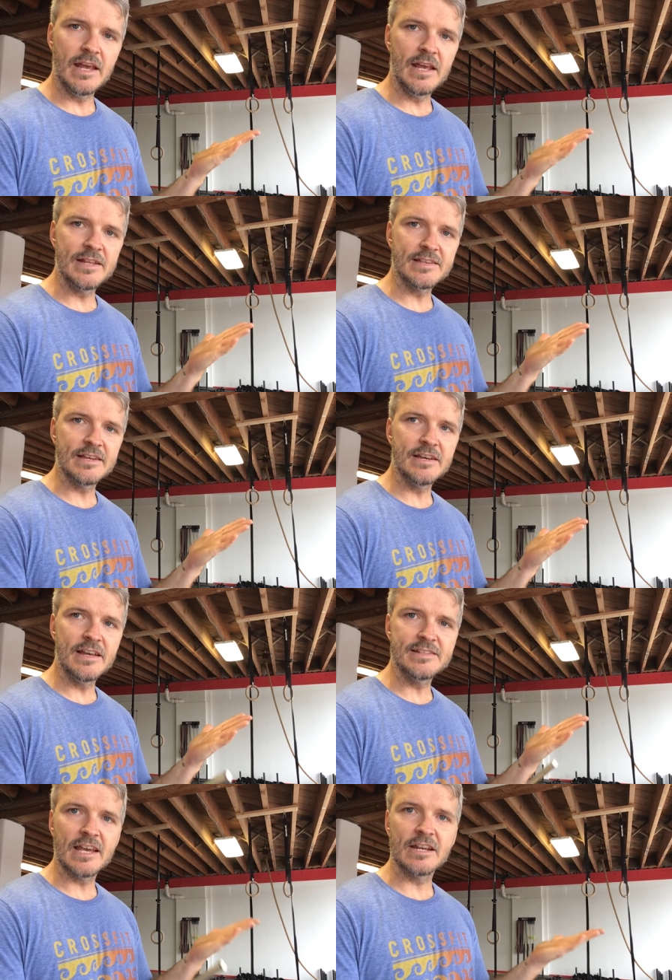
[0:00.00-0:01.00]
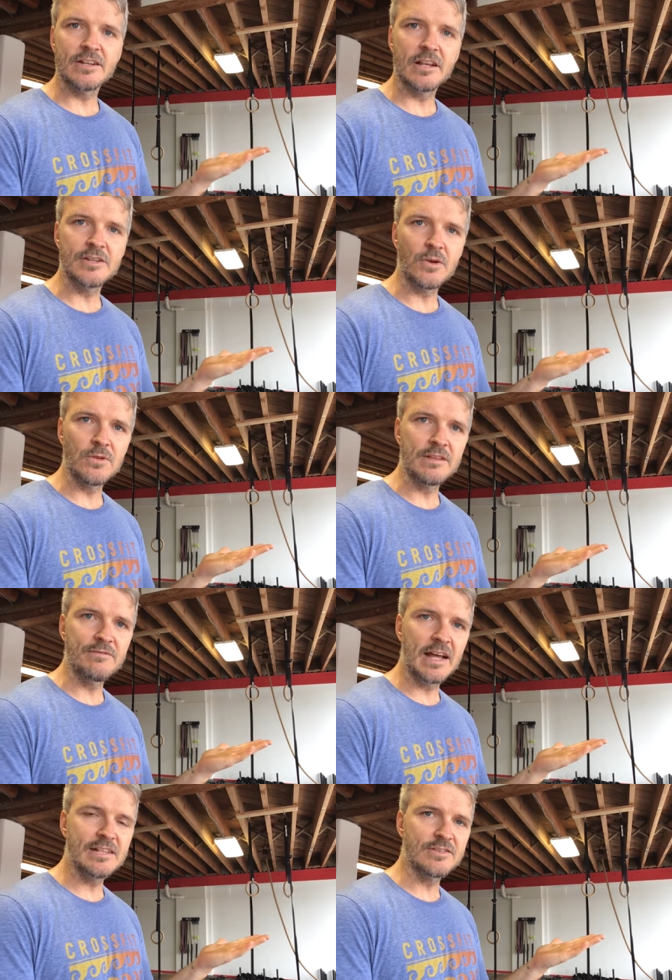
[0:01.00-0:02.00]
it's not a totally
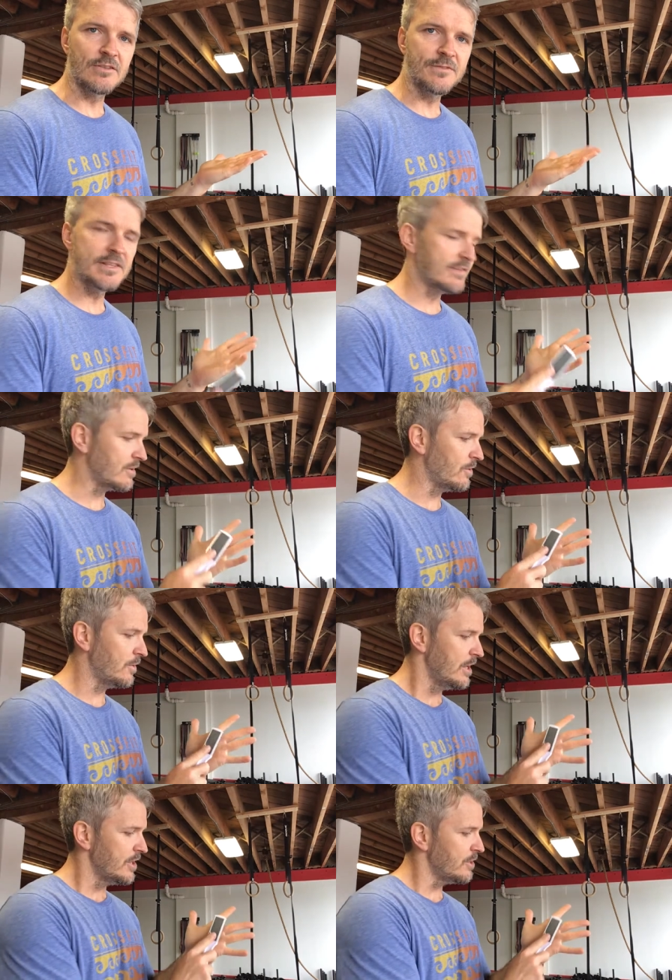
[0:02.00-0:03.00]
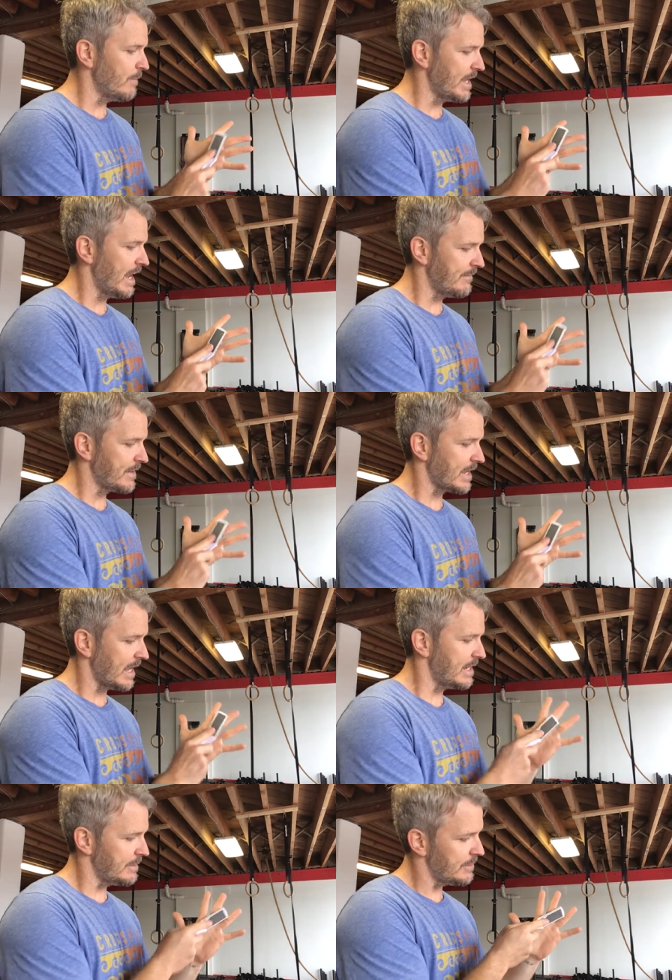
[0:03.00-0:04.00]
flat surface, so you might have to
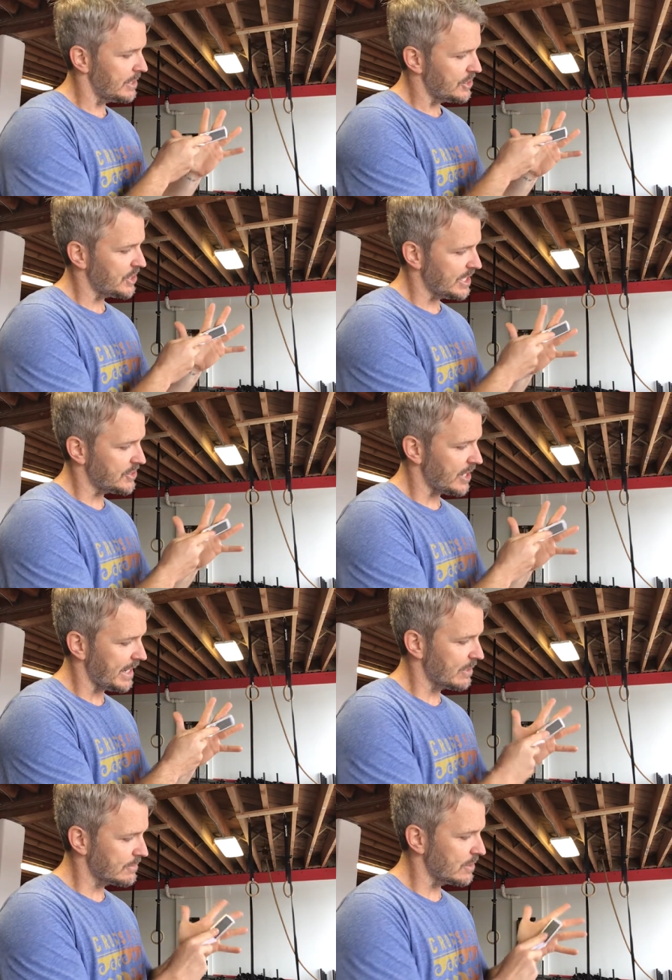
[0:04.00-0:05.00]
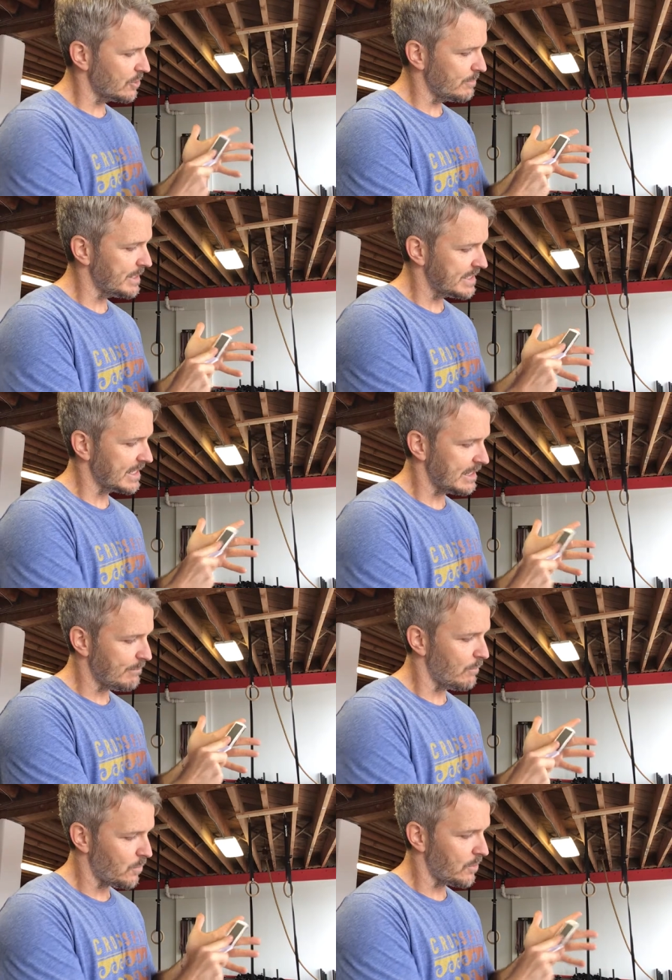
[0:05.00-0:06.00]
kind of change your angles a little bit to get
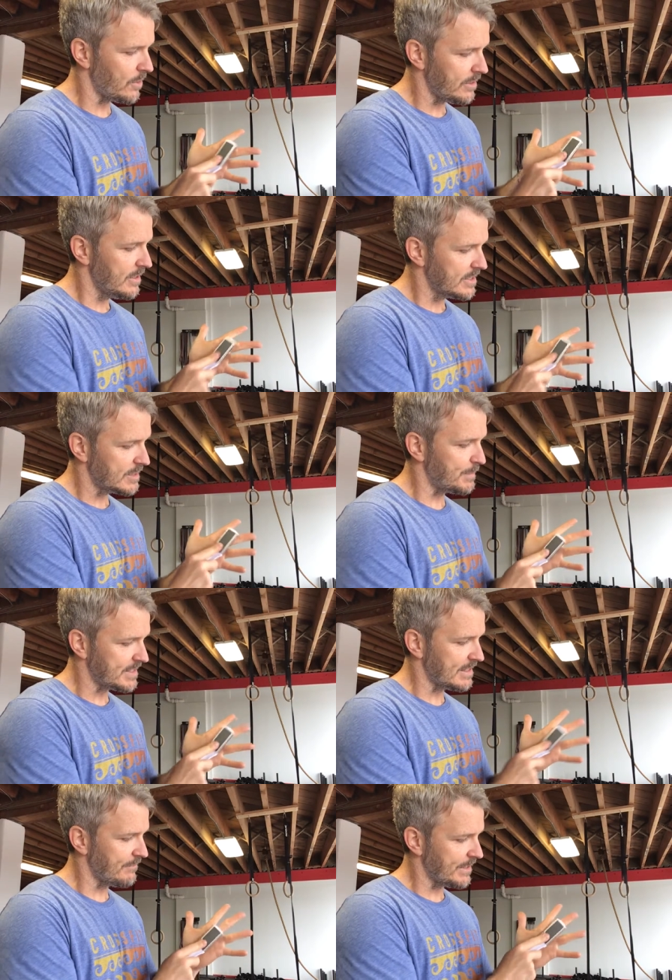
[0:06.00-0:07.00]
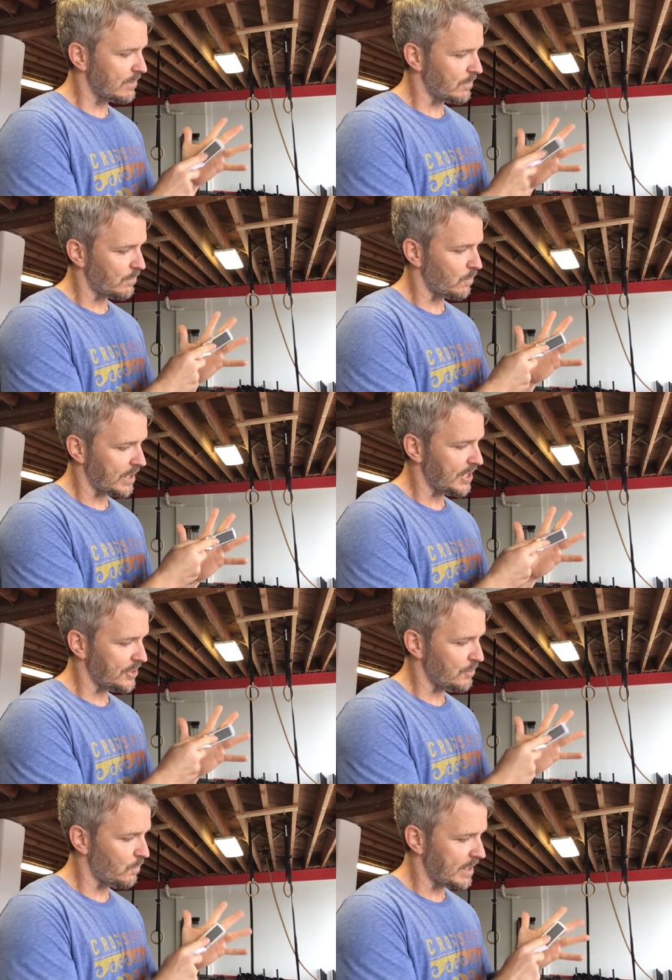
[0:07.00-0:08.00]
more specific with where
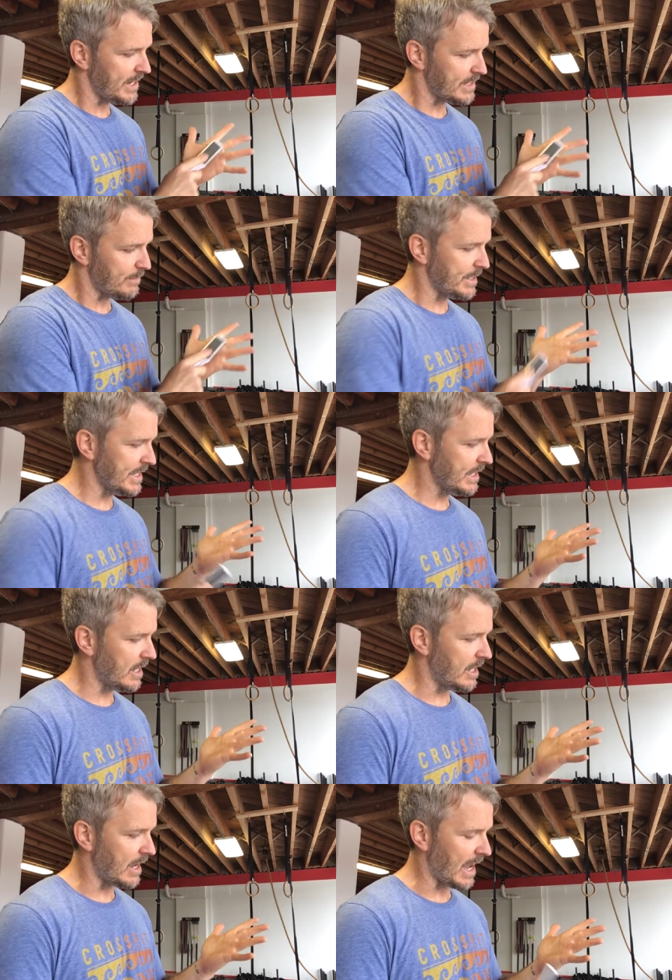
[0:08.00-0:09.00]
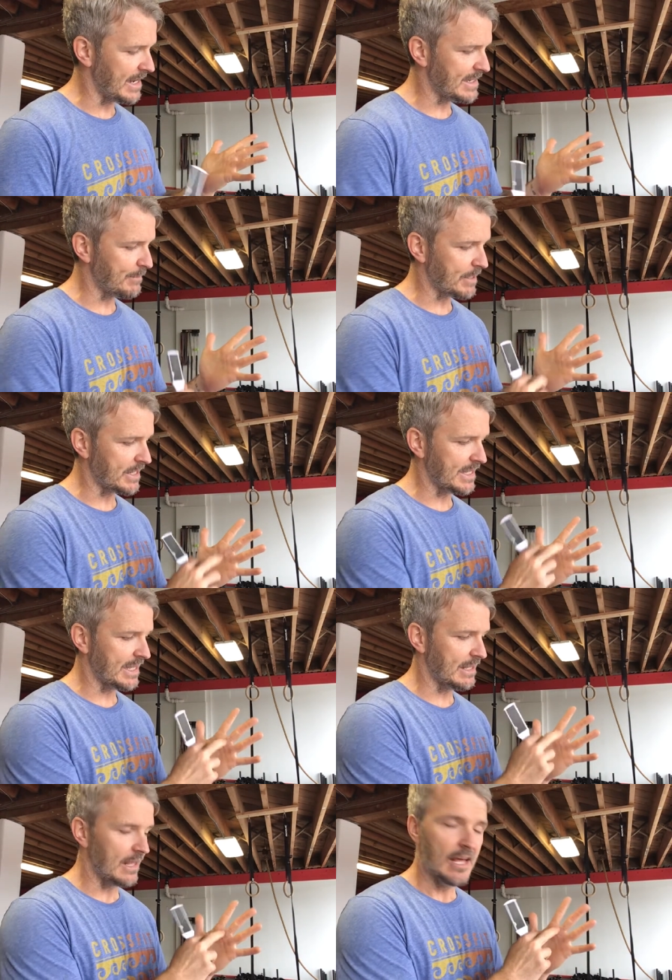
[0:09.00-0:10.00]
you want it to be. I typically
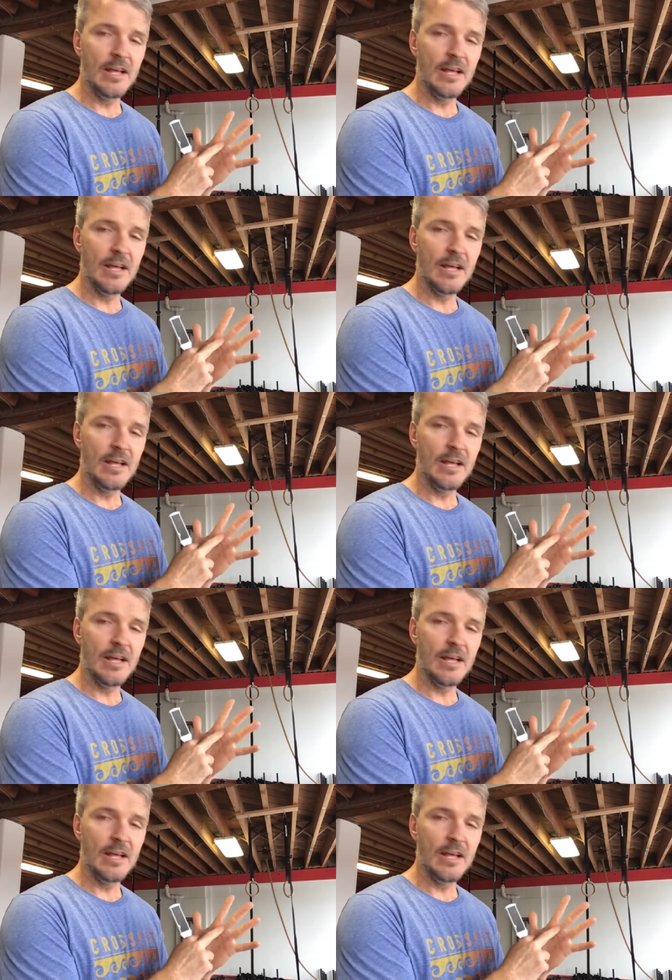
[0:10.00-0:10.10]
get